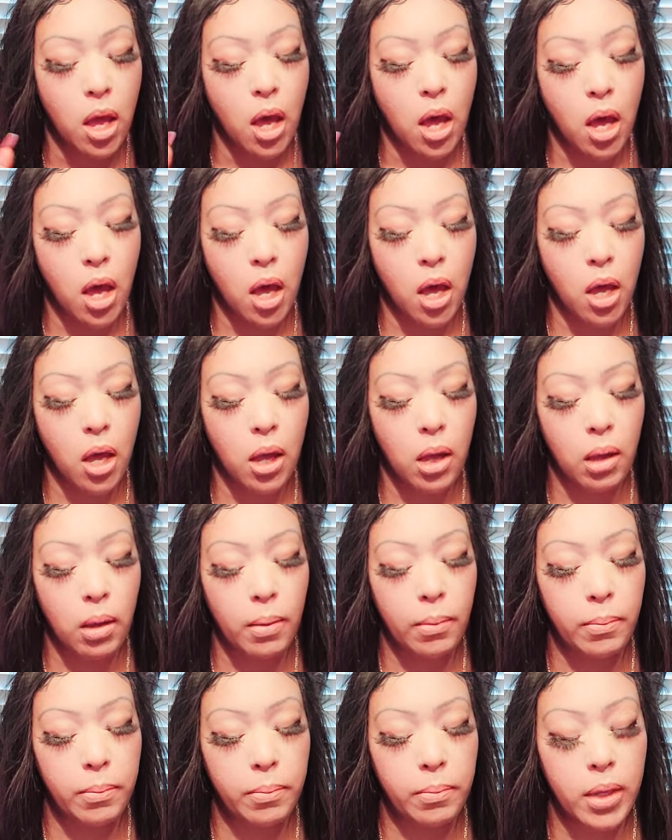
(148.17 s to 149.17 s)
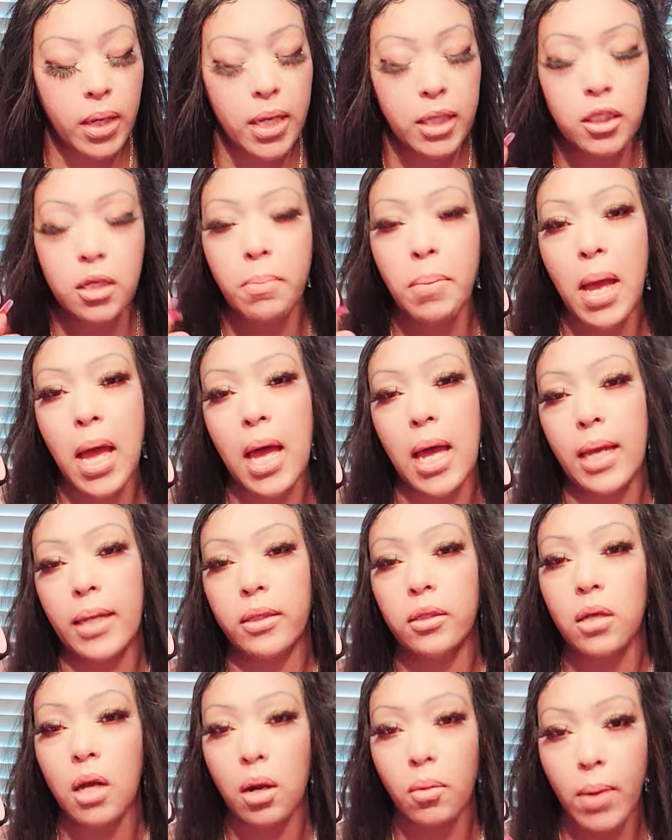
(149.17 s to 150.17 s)
Um, it's a
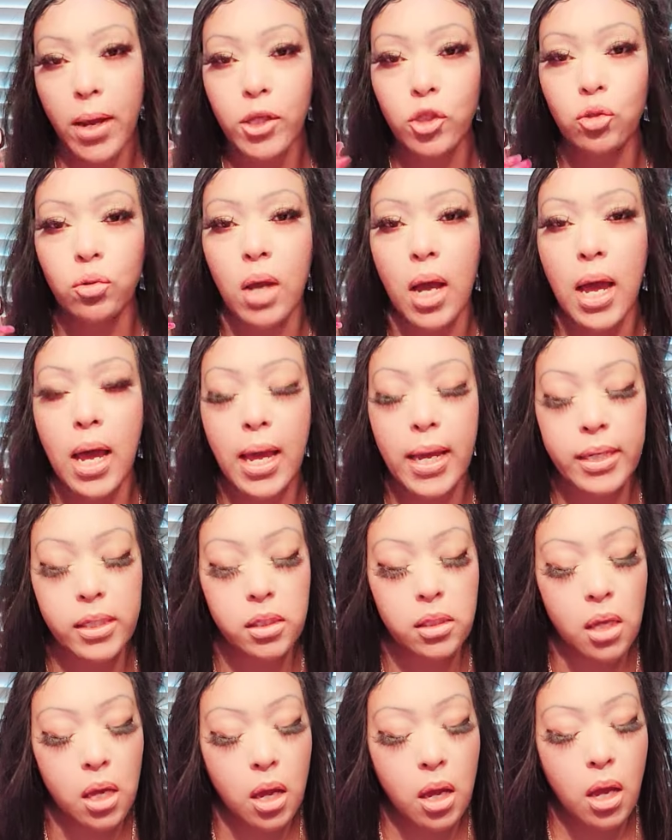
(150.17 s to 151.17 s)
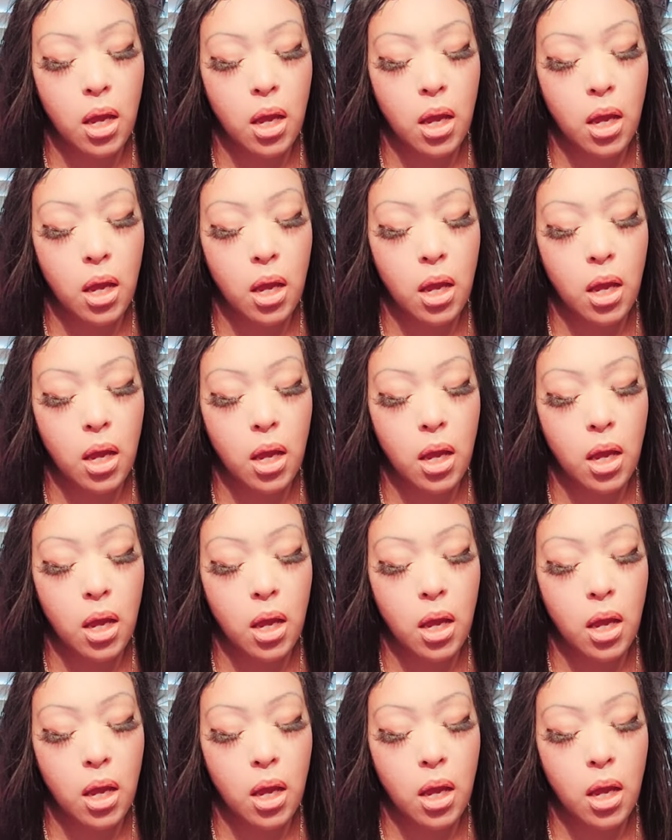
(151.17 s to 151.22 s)
bond, all right, you guys.